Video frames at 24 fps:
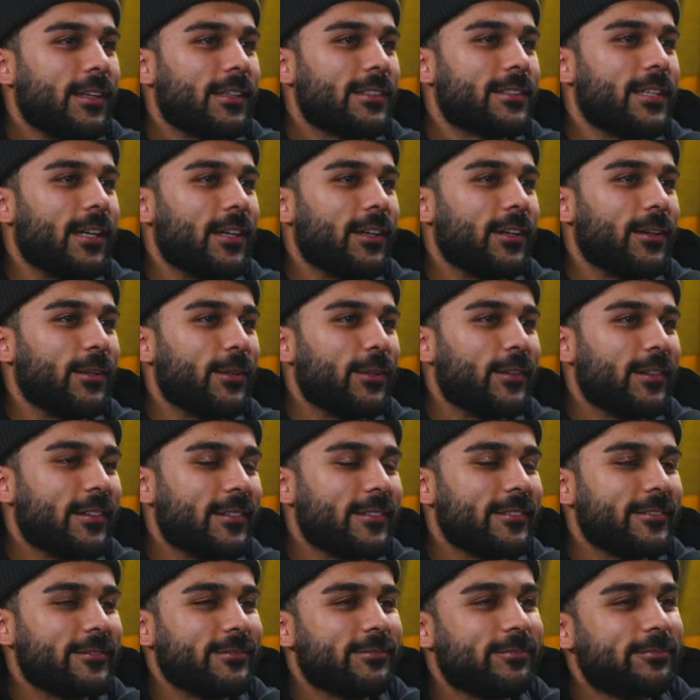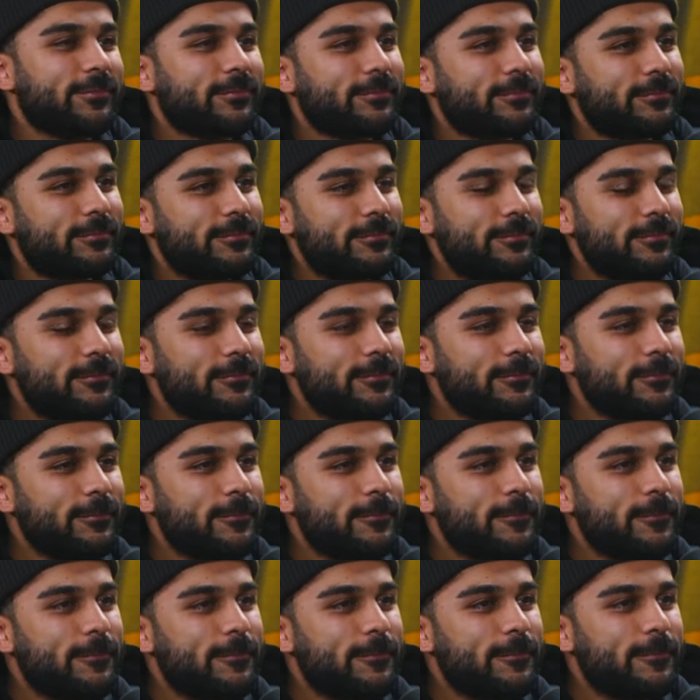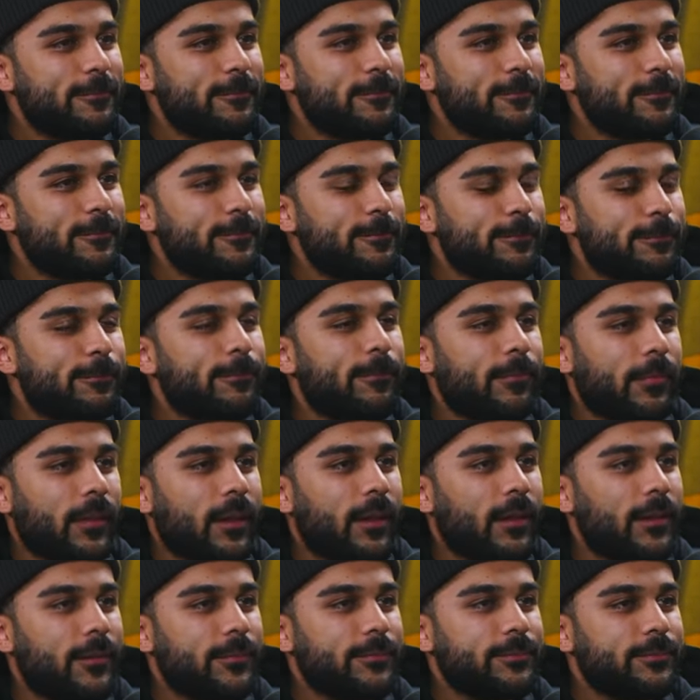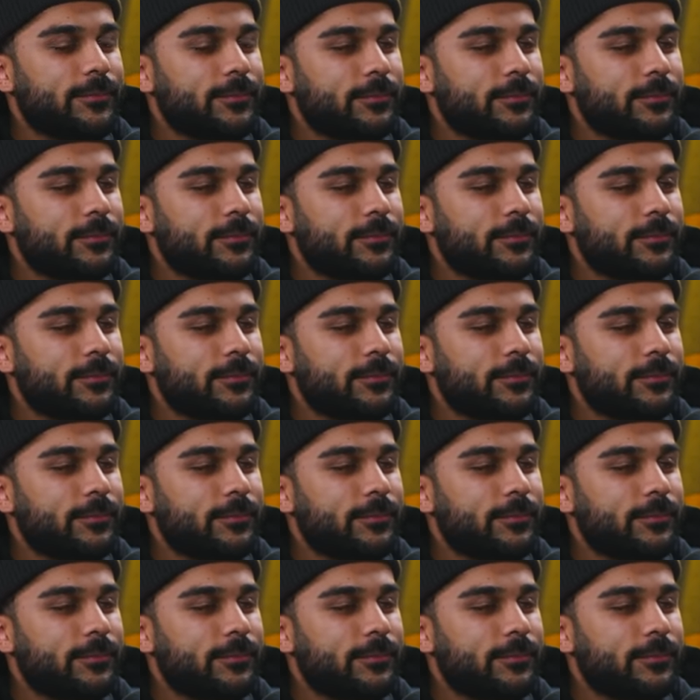But, but the thing about you is you get comedy. If you yeah. didn't